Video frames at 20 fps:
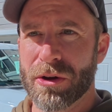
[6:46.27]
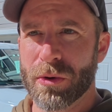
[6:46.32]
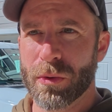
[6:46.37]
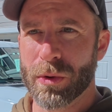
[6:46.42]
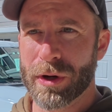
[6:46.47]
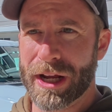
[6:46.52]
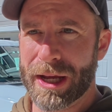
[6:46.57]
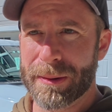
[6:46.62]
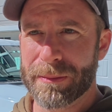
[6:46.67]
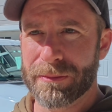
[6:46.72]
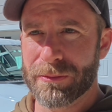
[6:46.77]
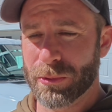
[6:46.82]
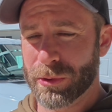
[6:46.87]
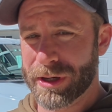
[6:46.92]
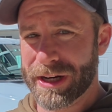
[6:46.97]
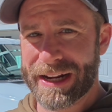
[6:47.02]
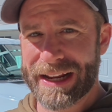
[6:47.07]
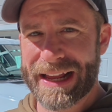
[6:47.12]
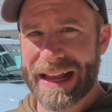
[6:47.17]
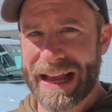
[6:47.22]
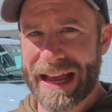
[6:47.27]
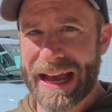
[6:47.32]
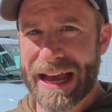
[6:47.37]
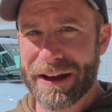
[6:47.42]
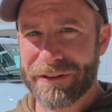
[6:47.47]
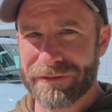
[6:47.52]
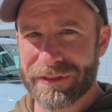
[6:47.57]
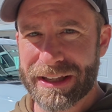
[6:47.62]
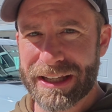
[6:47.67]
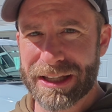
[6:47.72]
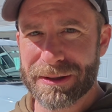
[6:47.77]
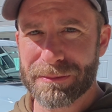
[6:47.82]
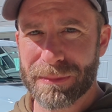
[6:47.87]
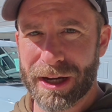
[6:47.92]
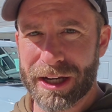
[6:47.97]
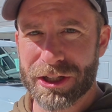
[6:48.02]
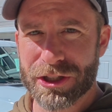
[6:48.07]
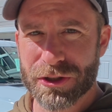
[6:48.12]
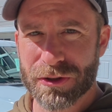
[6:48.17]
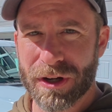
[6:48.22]
what I have in
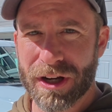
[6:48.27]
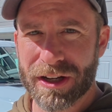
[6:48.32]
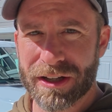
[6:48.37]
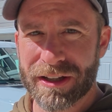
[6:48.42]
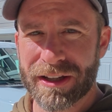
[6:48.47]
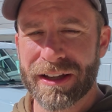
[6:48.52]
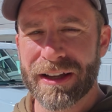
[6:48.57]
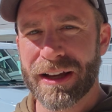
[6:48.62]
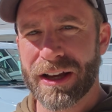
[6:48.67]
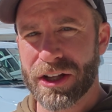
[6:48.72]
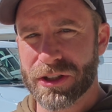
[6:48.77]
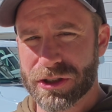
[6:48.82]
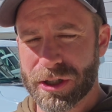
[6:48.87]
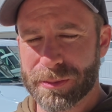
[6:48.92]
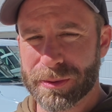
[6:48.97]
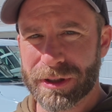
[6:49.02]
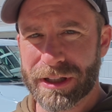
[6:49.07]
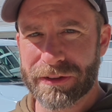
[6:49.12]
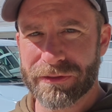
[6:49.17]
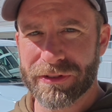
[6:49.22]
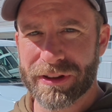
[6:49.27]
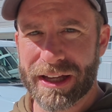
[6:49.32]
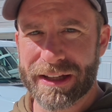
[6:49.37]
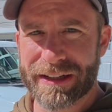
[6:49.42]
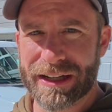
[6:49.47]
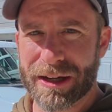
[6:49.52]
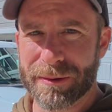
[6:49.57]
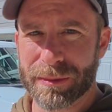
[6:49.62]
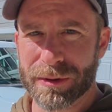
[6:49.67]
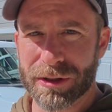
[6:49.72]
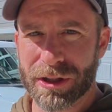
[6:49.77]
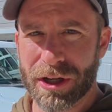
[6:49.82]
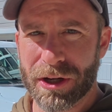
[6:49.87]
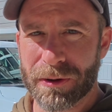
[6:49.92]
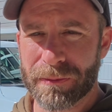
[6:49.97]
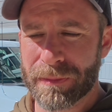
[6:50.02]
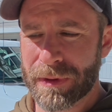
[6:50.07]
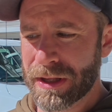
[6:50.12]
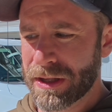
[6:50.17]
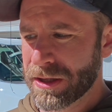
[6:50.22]
my truck. I'll drop a link for that down
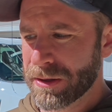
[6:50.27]
below.